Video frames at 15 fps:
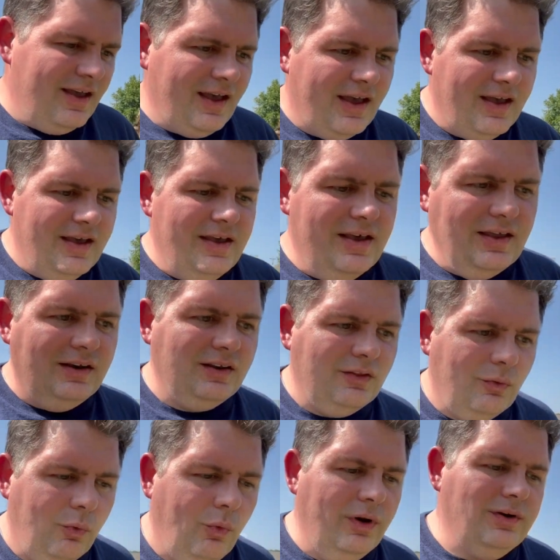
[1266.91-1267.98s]
And
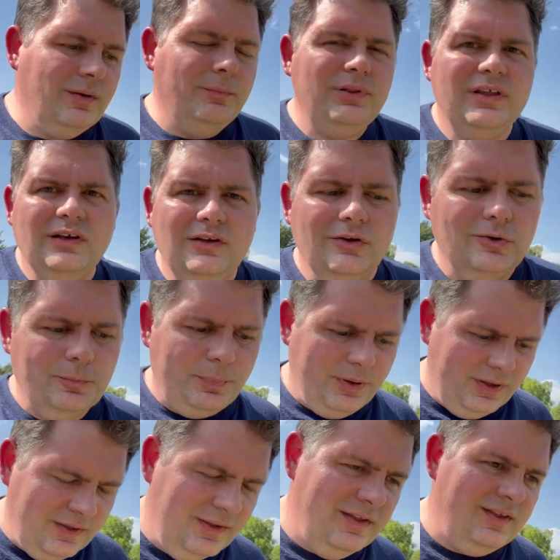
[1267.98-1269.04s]
one complete loop
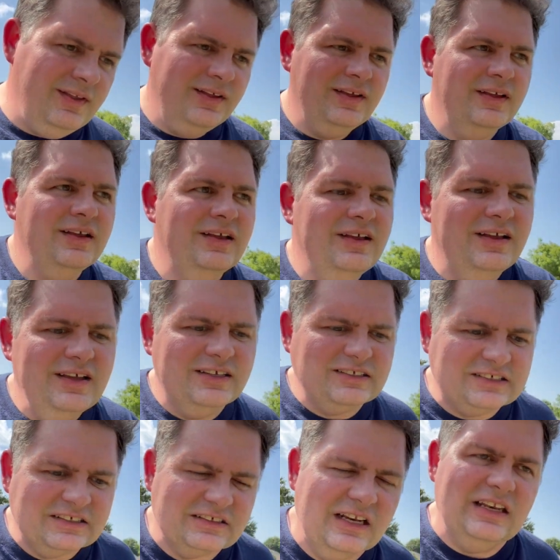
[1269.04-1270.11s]

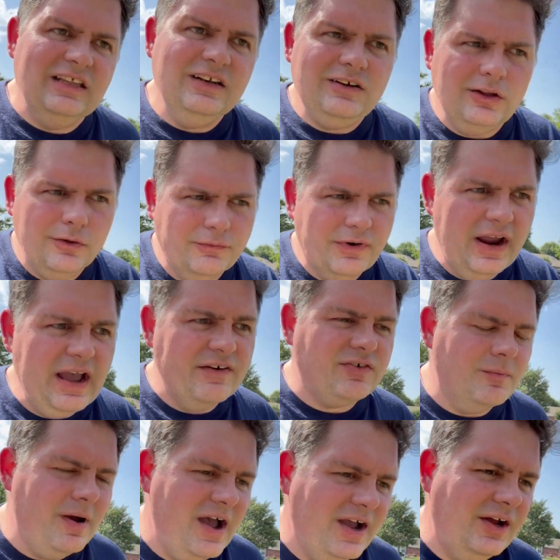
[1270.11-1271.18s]
is just a little over half
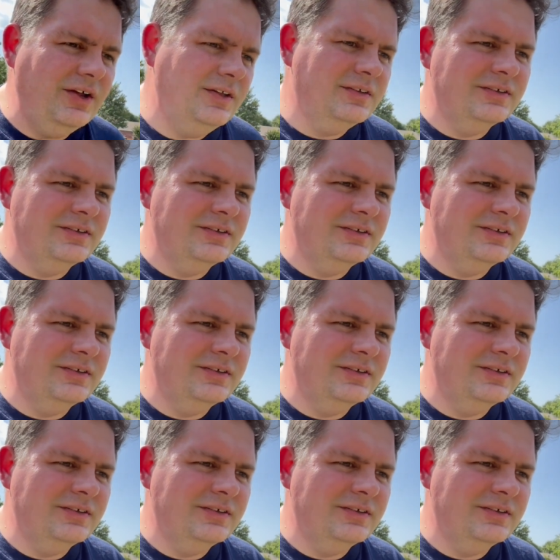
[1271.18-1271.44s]
a mile.